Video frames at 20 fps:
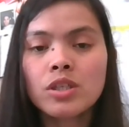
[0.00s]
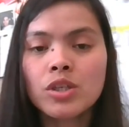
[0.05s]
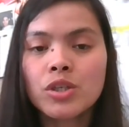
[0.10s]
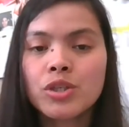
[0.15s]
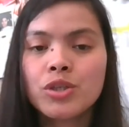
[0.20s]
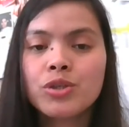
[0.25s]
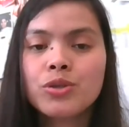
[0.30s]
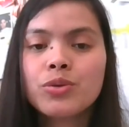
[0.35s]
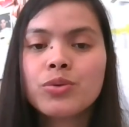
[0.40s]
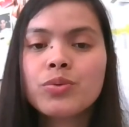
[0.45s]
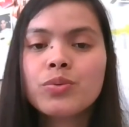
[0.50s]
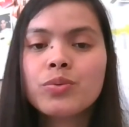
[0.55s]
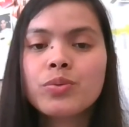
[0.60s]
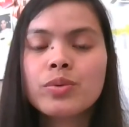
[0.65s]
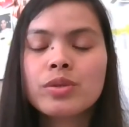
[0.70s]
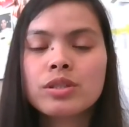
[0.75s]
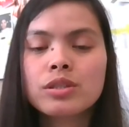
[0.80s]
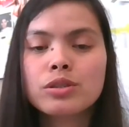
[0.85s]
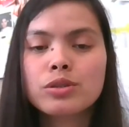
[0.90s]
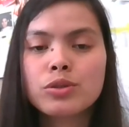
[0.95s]
You
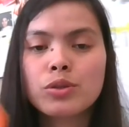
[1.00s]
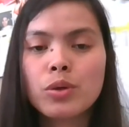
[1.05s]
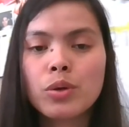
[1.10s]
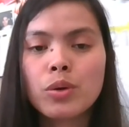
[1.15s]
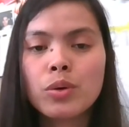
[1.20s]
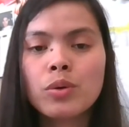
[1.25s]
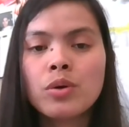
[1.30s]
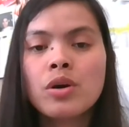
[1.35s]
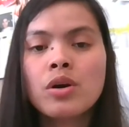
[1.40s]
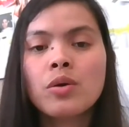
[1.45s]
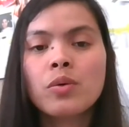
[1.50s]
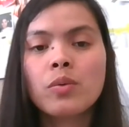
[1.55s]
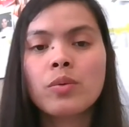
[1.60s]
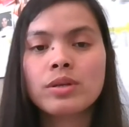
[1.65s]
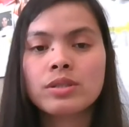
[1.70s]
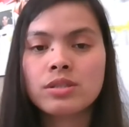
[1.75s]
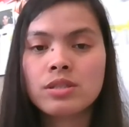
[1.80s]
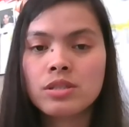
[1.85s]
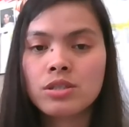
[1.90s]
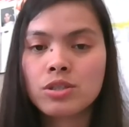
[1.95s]
will know
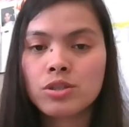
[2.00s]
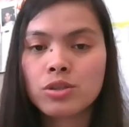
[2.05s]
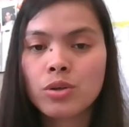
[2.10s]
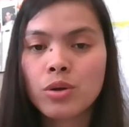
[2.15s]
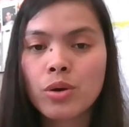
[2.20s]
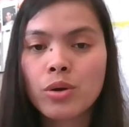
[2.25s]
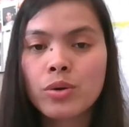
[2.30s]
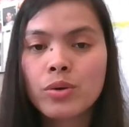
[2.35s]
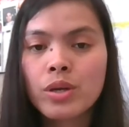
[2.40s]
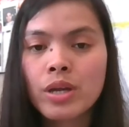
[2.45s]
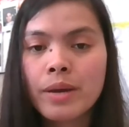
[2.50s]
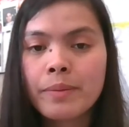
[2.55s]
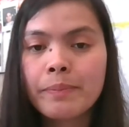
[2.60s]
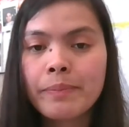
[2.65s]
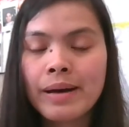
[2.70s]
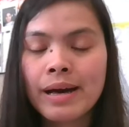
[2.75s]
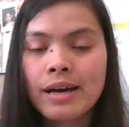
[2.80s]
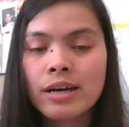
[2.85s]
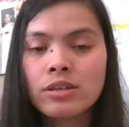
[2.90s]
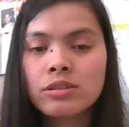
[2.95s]
what the story
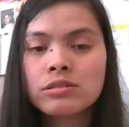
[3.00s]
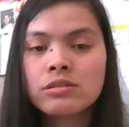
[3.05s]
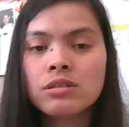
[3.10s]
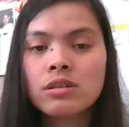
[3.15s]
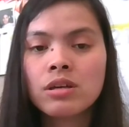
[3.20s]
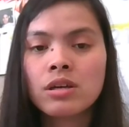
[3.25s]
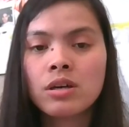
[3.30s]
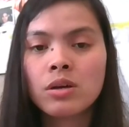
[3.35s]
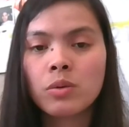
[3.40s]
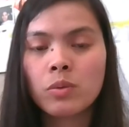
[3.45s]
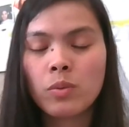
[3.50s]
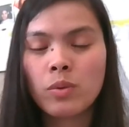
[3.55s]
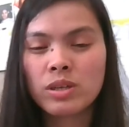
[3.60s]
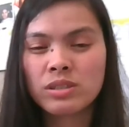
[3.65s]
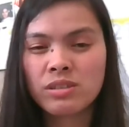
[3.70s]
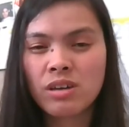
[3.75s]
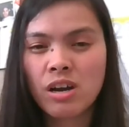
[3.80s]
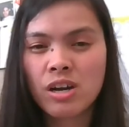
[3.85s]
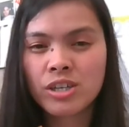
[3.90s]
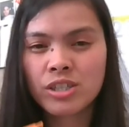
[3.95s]
about, what
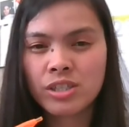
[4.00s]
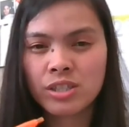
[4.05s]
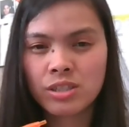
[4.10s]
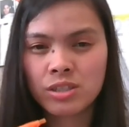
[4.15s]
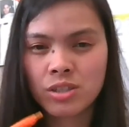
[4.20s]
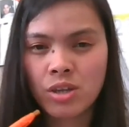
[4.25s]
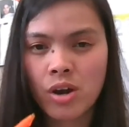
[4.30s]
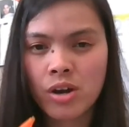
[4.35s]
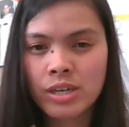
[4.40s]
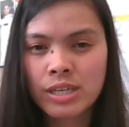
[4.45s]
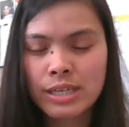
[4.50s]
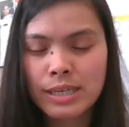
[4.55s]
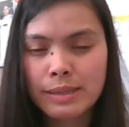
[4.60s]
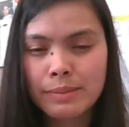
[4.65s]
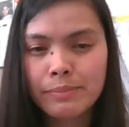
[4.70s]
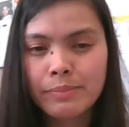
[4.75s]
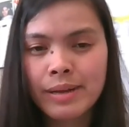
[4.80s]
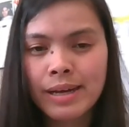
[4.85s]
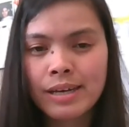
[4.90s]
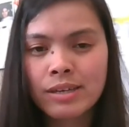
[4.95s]
are they talking
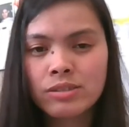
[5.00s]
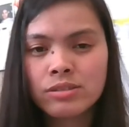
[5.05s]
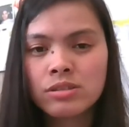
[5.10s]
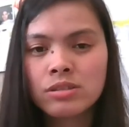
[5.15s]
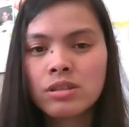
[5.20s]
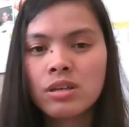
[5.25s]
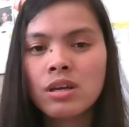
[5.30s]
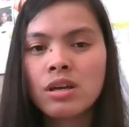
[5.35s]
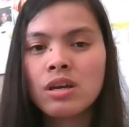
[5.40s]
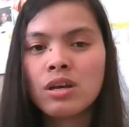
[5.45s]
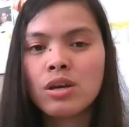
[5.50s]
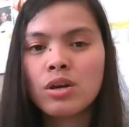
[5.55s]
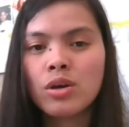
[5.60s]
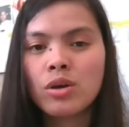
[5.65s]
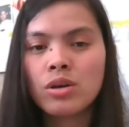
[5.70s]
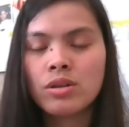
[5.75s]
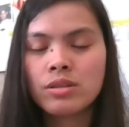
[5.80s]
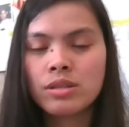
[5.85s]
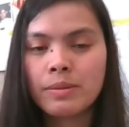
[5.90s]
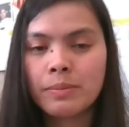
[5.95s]
about,
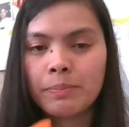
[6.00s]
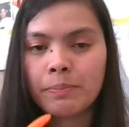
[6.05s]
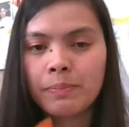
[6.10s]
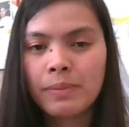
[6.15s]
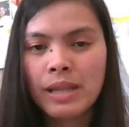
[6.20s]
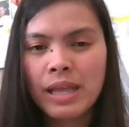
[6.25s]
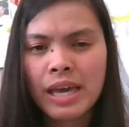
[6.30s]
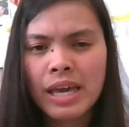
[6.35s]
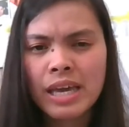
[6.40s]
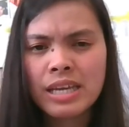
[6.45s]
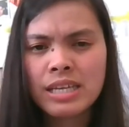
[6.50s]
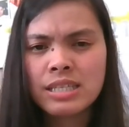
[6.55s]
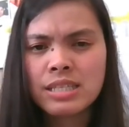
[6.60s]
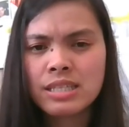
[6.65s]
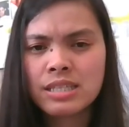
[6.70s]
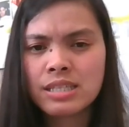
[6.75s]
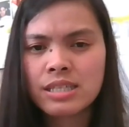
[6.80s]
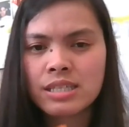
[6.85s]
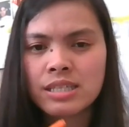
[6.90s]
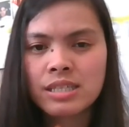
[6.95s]
the place,
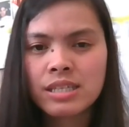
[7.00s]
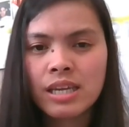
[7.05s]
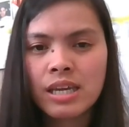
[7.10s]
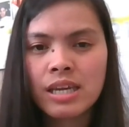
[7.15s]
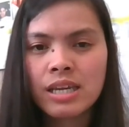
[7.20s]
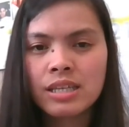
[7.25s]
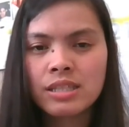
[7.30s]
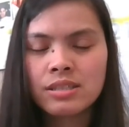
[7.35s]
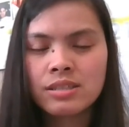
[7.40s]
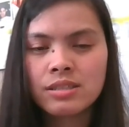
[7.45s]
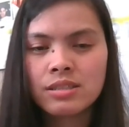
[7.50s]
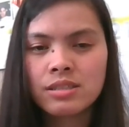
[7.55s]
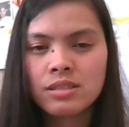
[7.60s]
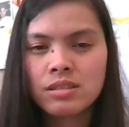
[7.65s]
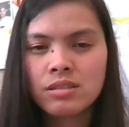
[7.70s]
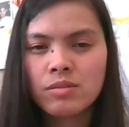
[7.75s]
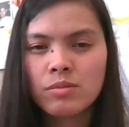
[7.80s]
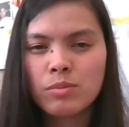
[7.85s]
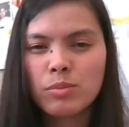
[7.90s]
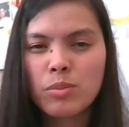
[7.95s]
the date,
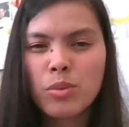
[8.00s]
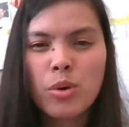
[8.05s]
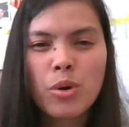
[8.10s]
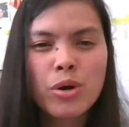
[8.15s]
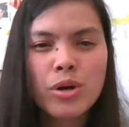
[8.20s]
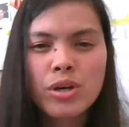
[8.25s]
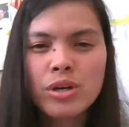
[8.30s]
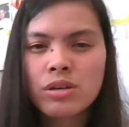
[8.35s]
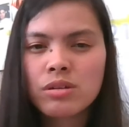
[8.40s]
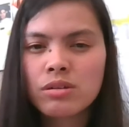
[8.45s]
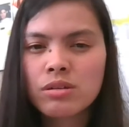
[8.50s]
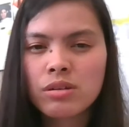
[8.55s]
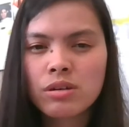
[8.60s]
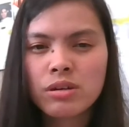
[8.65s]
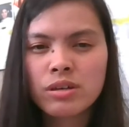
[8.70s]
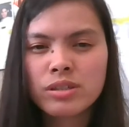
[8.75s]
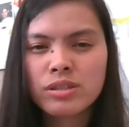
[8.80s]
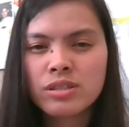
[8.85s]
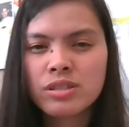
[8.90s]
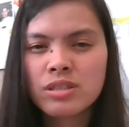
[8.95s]
more
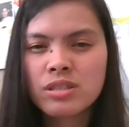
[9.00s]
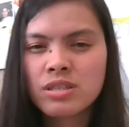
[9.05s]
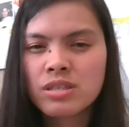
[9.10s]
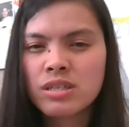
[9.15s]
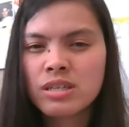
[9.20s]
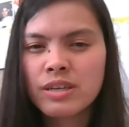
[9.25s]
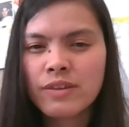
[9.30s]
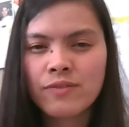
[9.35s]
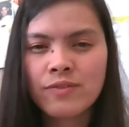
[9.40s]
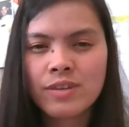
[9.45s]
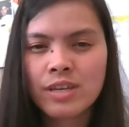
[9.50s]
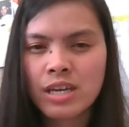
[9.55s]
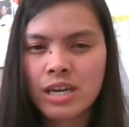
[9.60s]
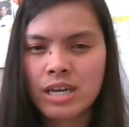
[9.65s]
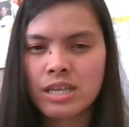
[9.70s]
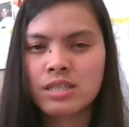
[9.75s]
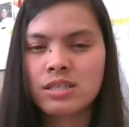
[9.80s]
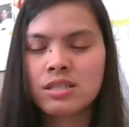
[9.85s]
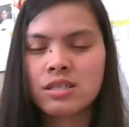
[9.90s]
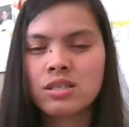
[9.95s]
on
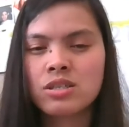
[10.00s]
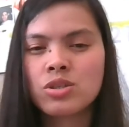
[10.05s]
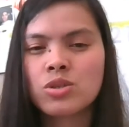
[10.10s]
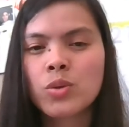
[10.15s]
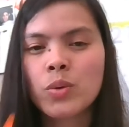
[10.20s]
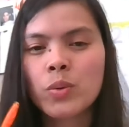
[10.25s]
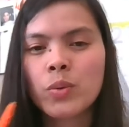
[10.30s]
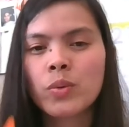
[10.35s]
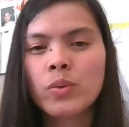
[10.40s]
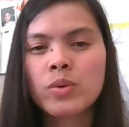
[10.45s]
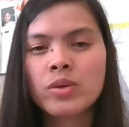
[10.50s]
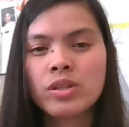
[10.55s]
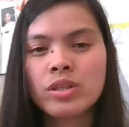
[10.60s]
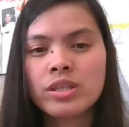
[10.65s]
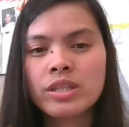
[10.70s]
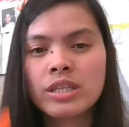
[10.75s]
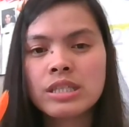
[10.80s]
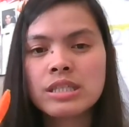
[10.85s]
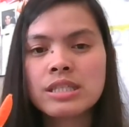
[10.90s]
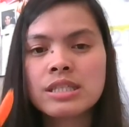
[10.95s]
significance. So
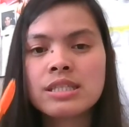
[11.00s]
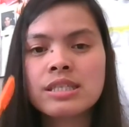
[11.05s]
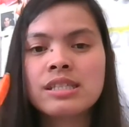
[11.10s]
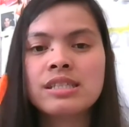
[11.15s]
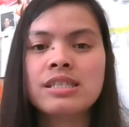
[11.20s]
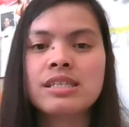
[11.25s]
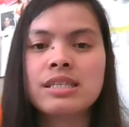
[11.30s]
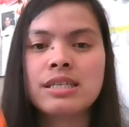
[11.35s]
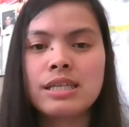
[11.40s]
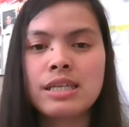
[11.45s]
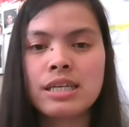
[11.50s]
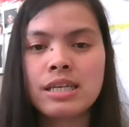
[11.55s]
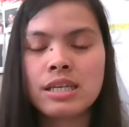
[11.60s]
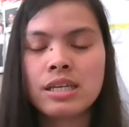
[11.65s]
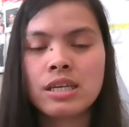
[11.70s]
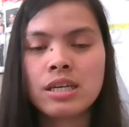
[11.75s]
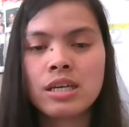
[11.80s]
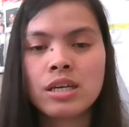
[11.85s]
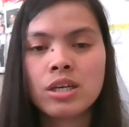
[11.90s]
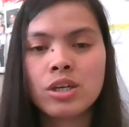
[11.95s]
that's the
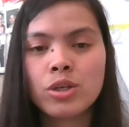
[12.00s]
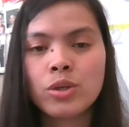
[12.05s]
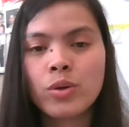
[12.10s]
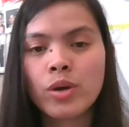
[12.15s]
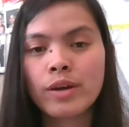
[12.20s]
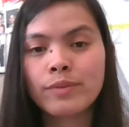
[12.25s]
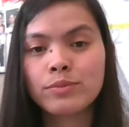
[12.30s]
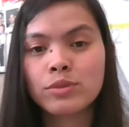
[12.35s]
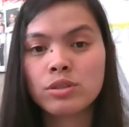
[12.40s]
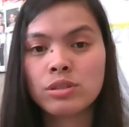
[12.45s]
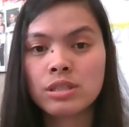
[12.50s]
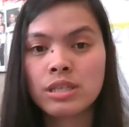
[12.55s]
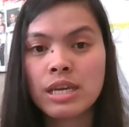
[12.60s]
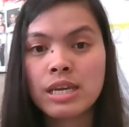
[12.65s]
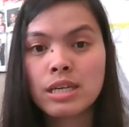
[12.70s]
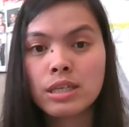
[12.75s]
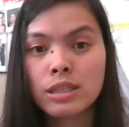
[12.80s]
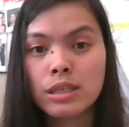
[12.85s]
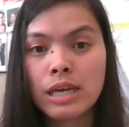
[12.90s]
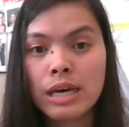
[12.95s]
technique. You have to take
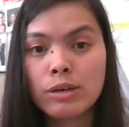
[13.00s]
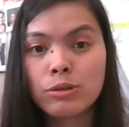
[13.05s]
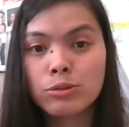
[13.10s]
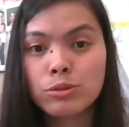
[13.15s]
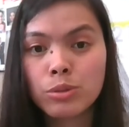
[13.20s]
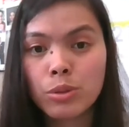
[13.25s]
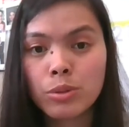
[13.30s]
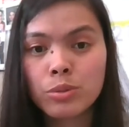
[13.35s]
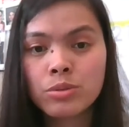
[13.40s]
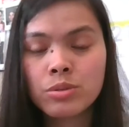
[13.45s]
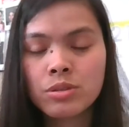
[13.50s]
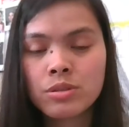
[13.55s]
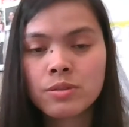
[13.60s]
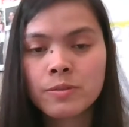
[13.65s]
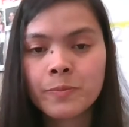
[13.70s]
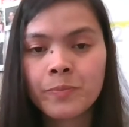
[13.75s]
down notes.